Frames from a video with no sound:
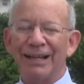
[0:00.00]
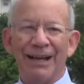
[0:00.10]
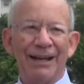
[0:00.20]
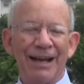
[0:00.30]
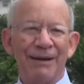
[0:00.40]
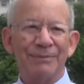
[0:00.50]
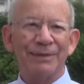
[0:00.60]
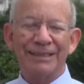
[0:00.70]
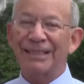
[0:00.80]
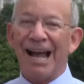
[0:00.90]
I'm
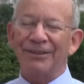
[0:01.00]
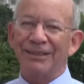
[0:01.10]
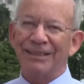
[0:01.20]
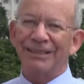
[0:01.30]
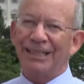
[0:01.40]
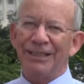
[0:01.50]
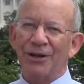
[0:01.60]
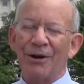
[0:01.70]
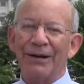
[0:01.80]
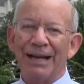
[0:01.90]
astounded to see
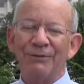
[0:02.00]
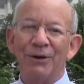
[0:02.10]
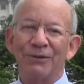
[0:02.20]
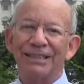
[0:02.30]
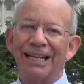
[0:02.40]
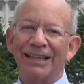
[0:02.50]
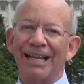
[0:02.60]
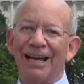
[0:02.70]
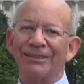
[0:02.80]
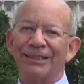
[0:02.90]
you already have over
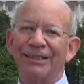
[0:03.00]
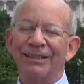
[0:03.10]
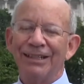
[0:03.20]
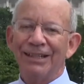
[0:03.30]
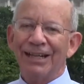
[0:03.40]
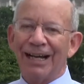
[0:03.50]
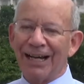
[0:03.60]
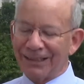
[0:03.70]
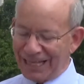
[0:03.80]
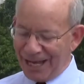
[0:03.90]
10,000
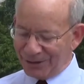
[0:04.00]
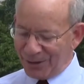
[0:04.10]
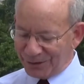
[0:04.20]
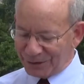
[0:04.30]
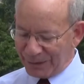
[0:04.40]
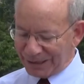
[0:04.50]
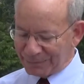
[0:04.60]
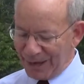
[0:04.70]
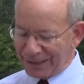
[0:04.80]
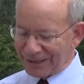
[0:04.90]
downloads, but
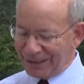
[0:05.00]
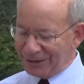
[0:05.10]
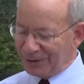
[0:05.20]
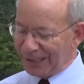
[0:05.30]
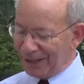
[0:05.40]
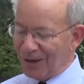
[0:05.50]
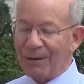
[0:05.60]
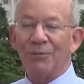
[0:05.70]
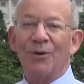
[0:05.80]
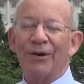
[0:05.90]
expect you'll get a
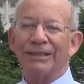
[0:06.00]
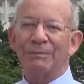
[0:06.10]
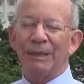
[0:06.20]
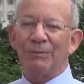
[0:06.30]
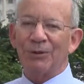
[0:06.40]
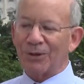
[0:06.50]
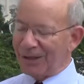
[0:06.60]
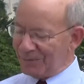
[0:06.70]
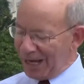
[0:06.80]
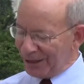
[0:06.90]
lot more as people
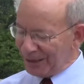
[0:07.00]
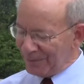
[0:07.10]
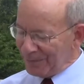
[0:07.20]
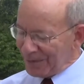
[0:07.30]
learn about it.